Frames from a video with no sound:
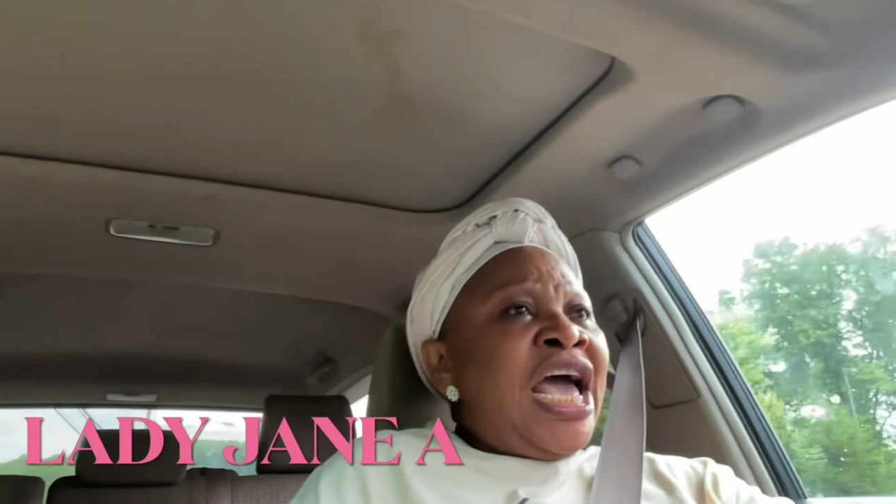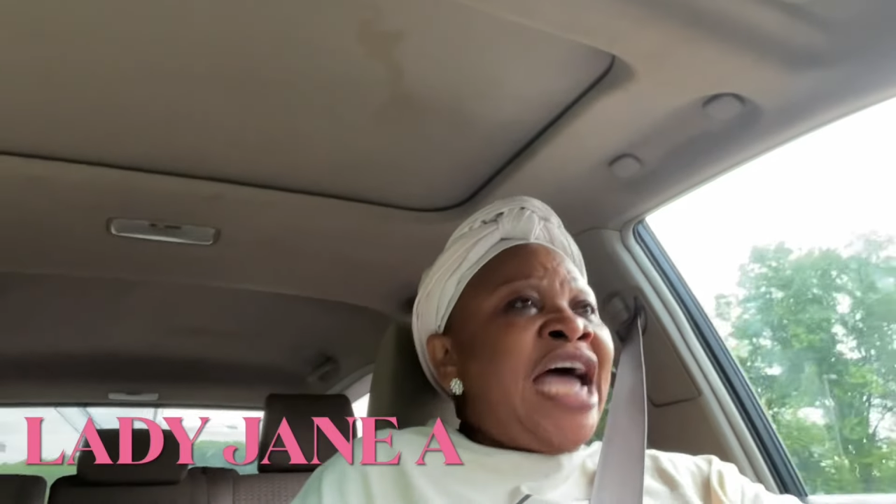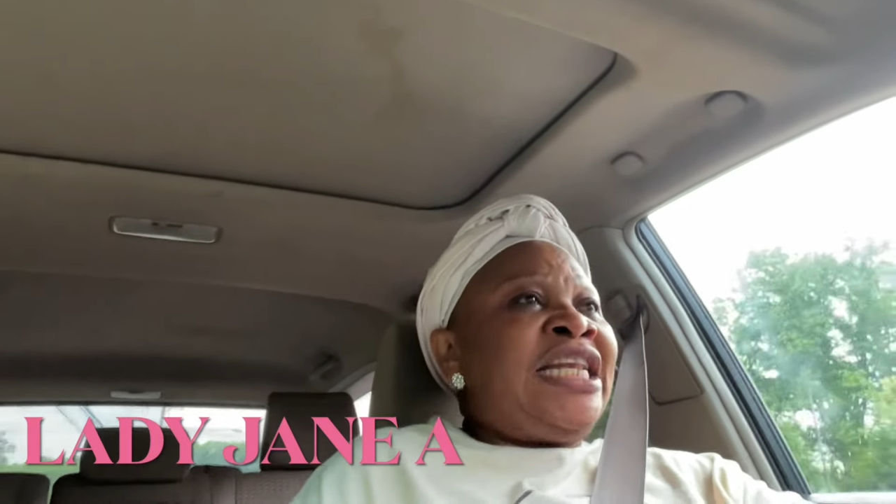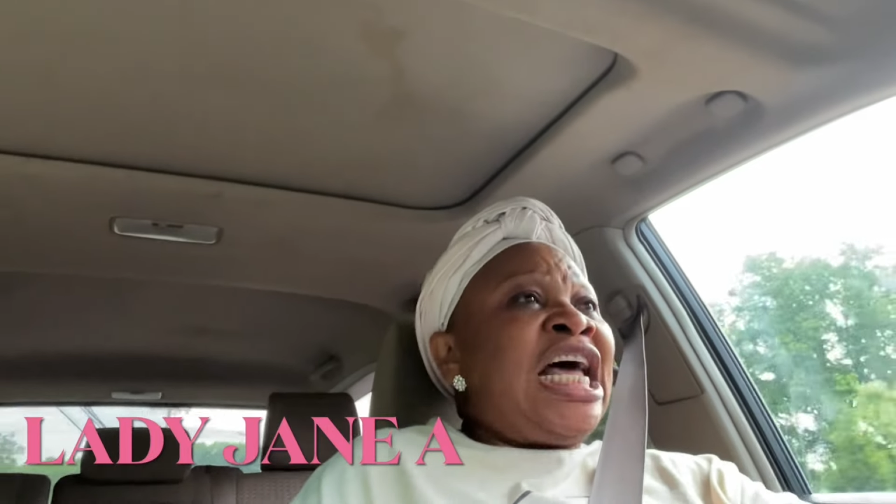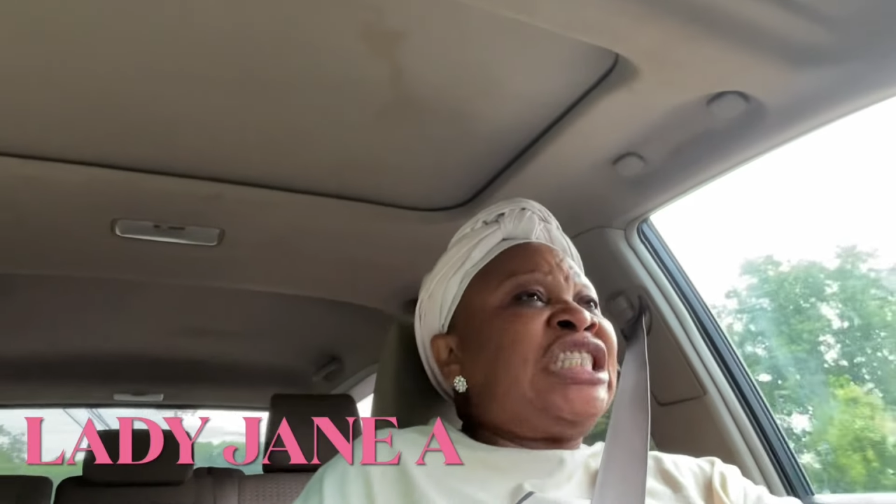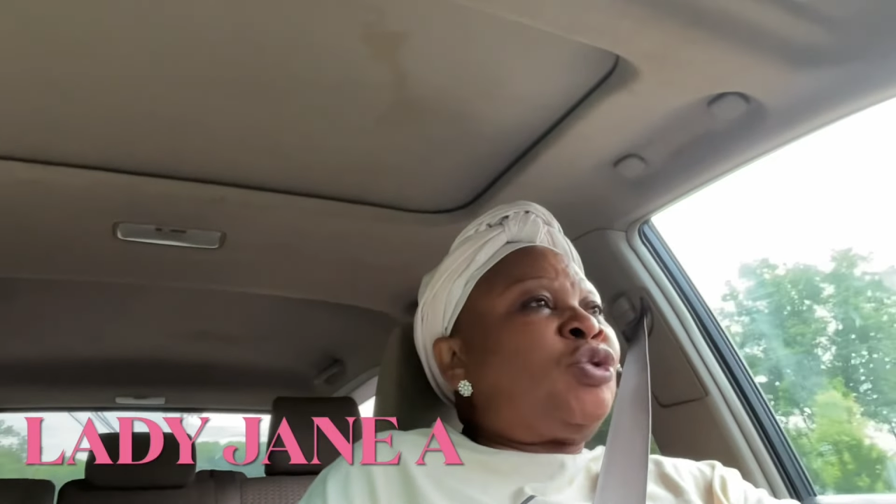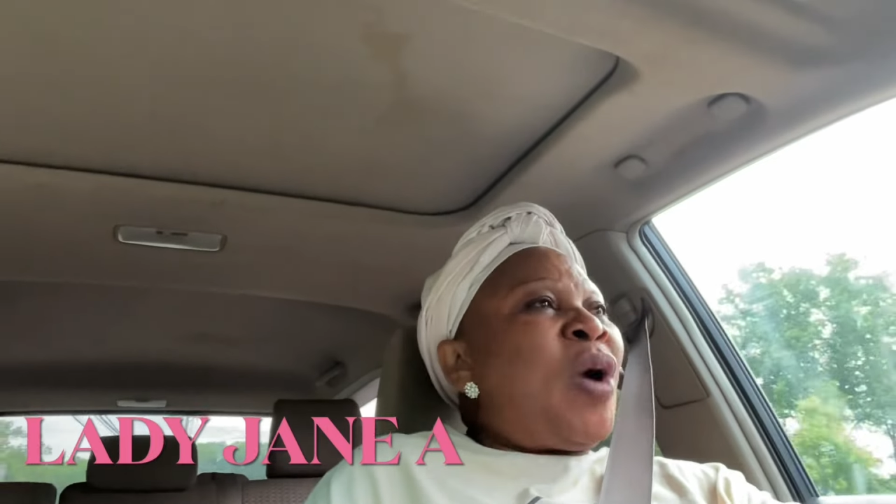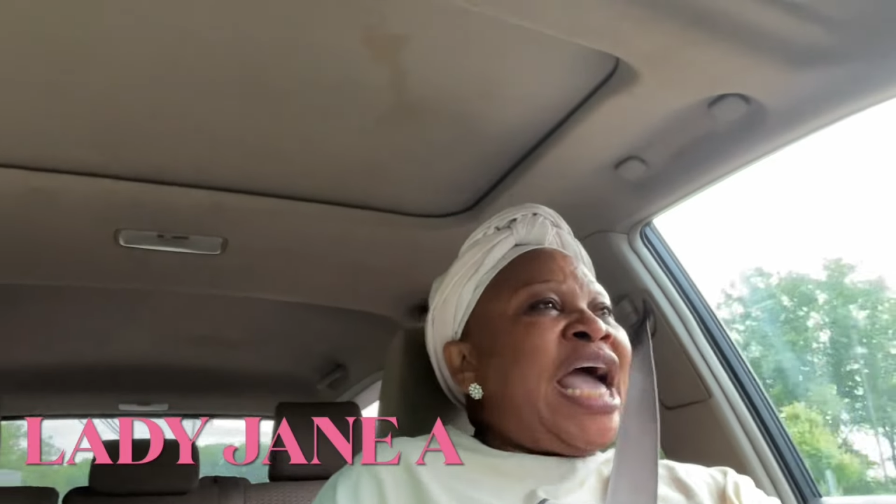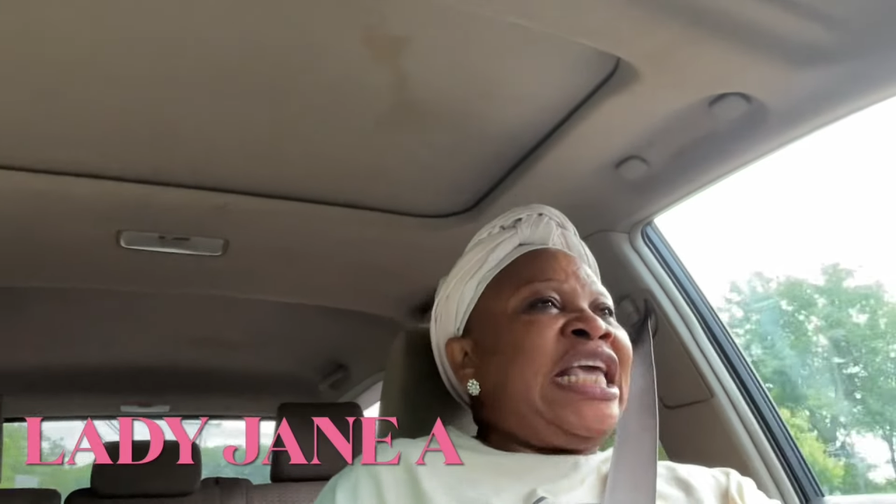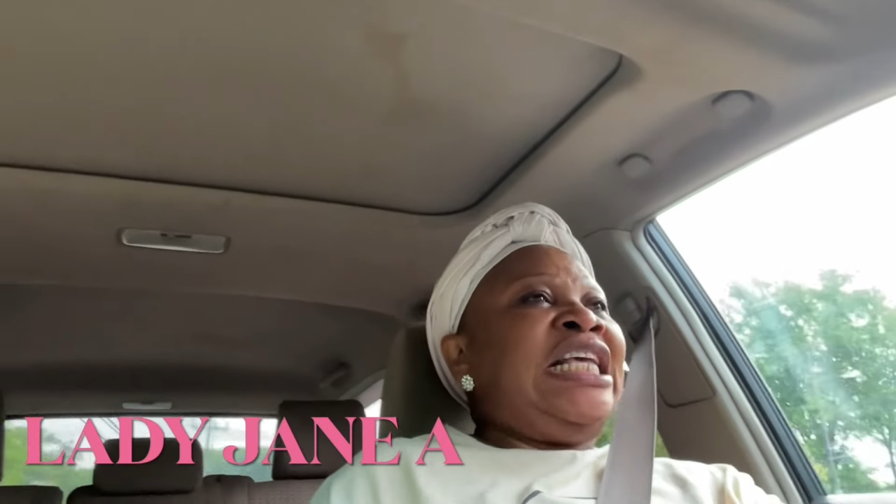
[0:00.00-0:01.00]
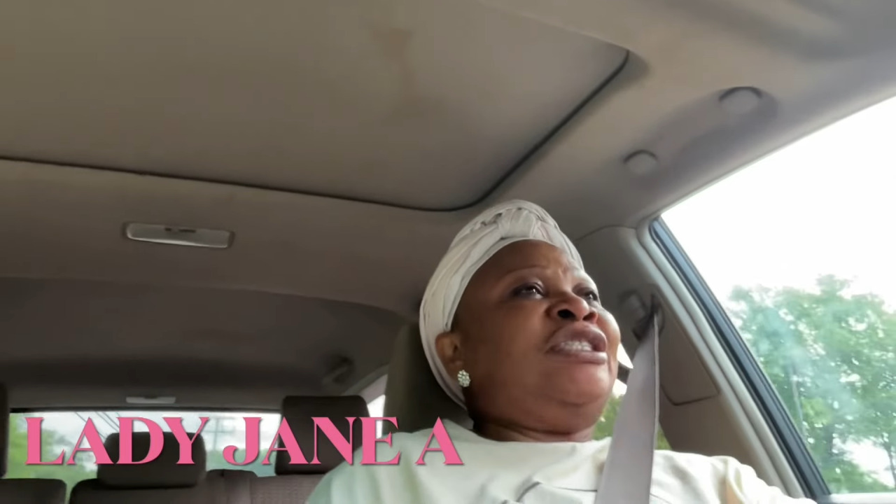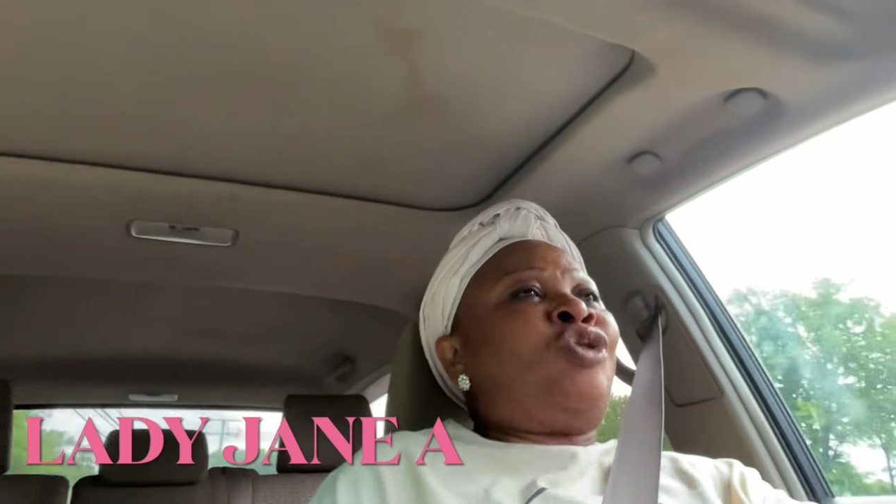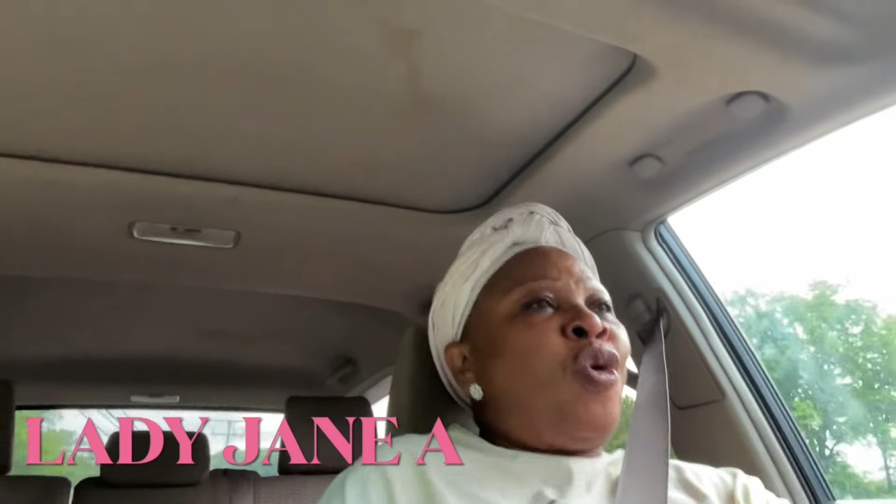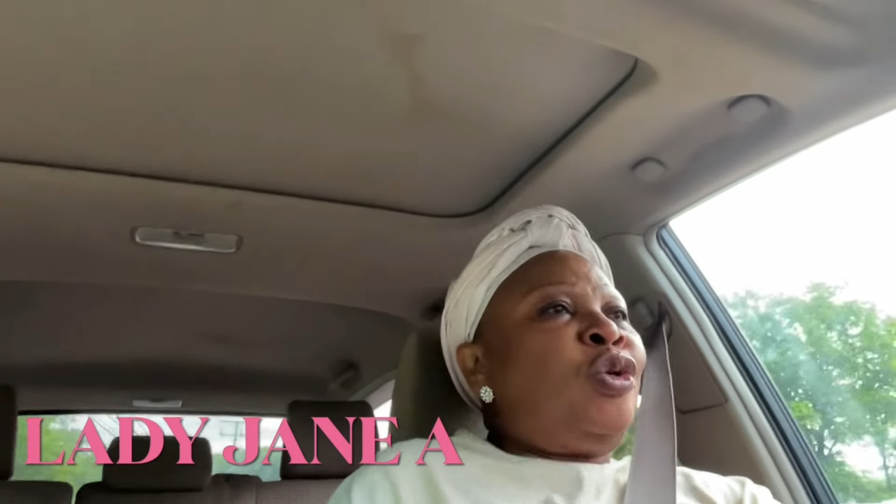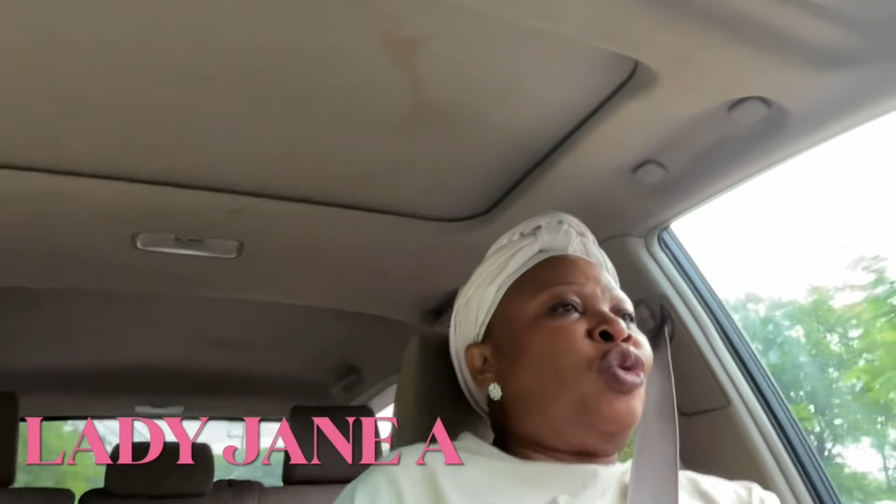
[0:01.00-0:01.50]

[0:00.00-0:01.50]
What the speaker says: And that's why he is going